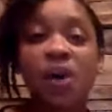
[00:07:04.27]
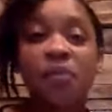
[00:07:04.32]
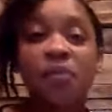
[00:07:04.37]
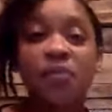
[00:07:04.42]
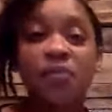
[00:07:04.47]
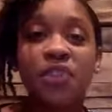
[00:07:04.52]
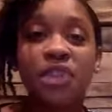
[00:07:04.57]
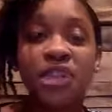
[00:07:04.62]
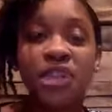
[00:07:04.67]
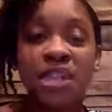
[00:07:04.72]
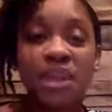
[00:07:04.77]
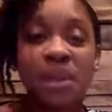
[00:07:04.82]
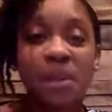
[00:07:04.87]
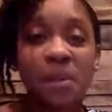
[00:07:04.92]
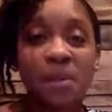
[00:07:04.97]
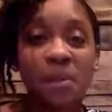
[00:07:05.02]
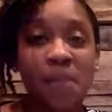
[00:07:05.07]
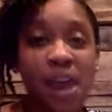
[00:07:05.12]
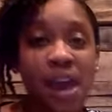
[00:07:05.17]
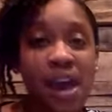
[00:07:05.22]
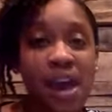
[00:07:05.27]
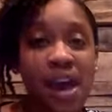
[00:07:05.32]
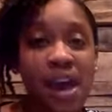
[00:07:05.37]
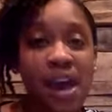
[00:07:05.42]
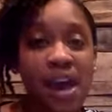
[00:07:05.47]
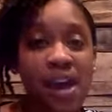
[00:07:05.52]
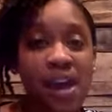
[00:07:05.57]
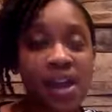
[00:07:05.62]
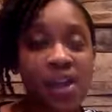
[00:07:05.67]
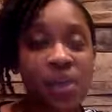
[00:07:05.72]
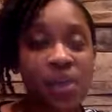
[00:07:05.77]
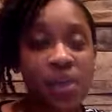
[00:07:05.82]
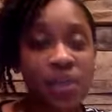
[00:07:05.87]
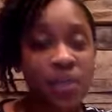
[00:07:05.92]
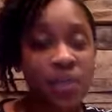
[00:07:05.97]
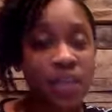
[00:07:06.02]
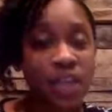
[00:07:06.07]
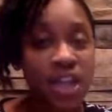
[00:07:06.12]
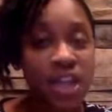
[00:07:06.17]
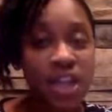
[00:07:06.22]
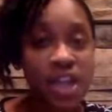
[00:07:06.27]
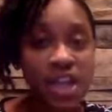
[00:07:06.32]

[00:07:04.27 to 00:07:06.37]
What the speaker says: visit my website.